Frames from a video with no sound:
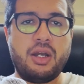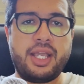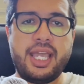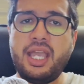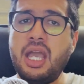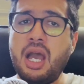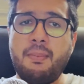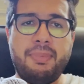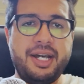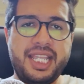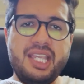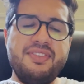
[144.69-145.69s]
Okay,
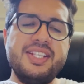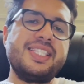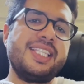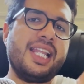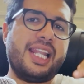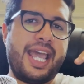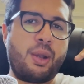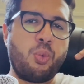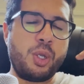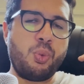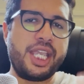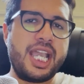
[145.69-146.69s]
but even still, like
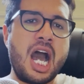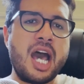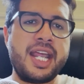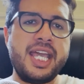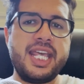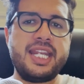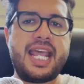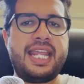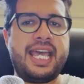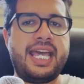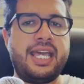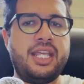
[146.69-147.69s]
we got in,
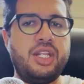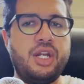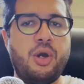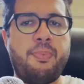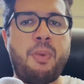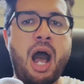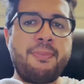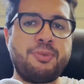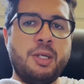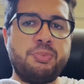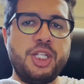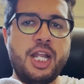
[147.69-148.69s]
and you know, it popped
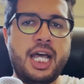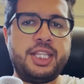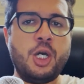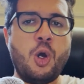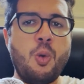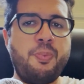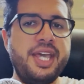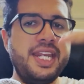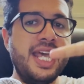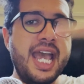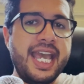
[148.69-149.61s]
up at the open,